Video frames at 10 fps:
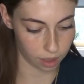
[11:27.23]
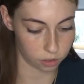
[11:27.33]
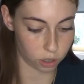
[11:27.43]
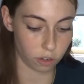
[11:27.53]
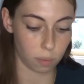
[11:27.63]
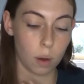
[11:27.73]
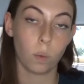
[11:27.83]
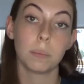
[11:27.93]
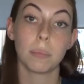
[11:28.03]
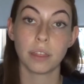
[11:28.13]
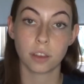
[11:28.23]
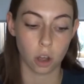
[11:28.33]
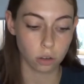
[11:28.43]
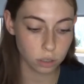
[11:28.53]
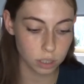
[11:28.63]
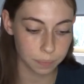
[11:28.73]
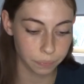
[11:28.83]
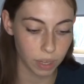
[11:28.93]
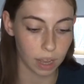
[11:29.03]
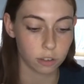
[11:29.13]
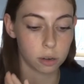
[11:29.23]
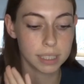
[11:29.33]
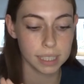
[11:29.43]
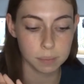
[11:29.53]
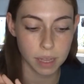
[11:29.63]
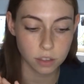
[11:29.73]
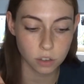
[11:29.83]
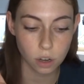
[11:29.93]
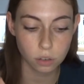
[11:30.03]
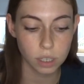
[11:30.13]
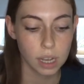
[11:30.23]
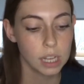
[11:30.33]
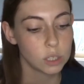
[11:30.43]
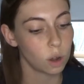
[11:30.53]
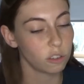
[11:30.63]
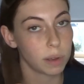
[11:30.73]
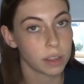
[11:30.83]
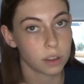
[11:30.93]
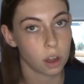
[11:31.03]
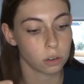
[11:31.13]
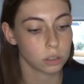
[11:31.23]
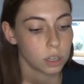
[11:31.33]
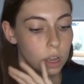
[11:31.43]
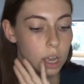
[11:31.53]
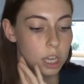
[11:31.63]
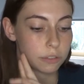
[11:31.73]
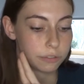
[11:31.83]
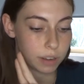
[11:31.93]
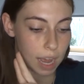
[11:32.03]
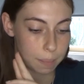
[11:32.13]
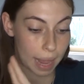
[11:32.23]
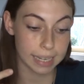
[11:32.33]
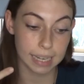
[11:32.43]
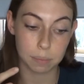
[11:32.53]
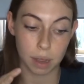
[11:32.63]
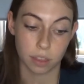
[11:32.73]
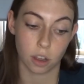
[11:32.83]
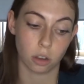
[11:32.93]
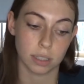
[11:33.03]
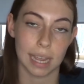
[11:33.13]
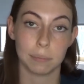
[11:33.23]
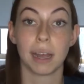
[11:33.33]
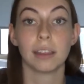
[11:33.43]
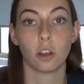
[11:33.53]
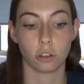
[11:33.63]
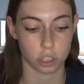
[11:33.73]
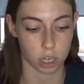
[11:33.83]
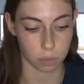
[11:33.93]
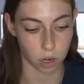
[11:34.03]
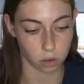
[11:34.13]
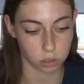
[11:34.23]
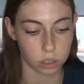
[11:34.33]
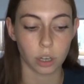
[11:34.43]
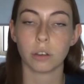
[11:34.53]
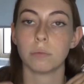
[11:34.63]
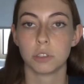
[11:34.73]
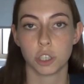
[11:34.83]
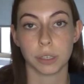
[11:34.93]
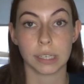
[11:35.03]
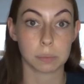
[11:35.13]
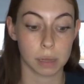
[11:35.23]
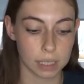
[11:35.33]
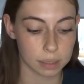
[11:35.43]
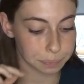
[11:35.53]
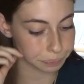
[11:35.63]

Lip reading: So I've got my 1 month goals, I've got 6 month goals, 12 month goals, 18 month goals, and my long-term goals, so 2 years plus.